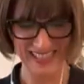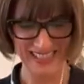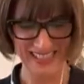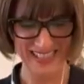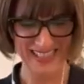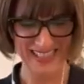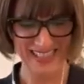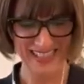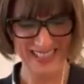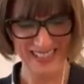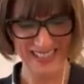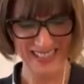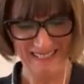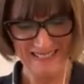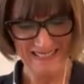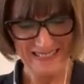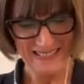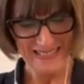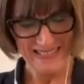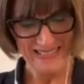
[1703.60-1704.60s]

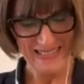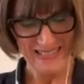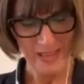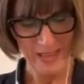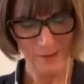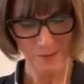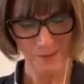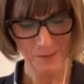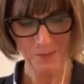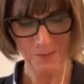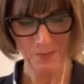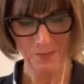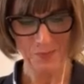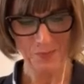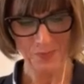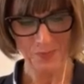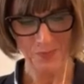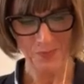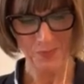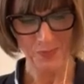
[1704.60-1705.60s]

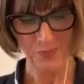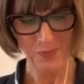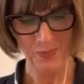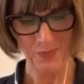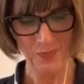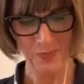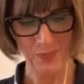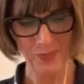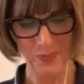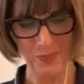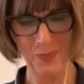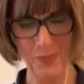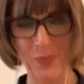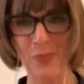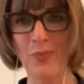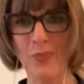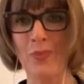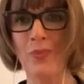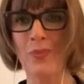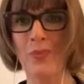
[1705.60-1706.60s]

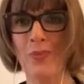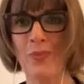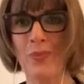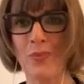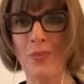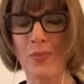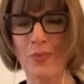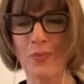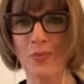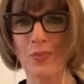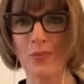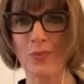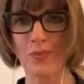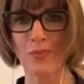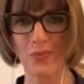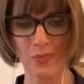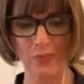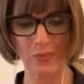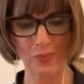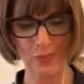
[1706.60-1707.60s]

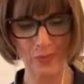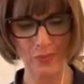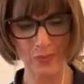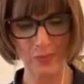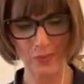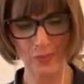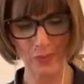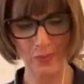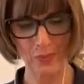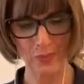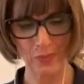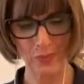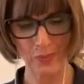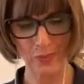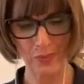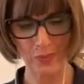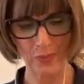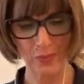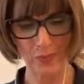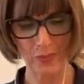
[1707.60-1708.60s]

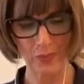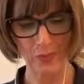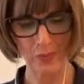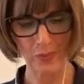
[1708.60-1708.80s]
[no speech]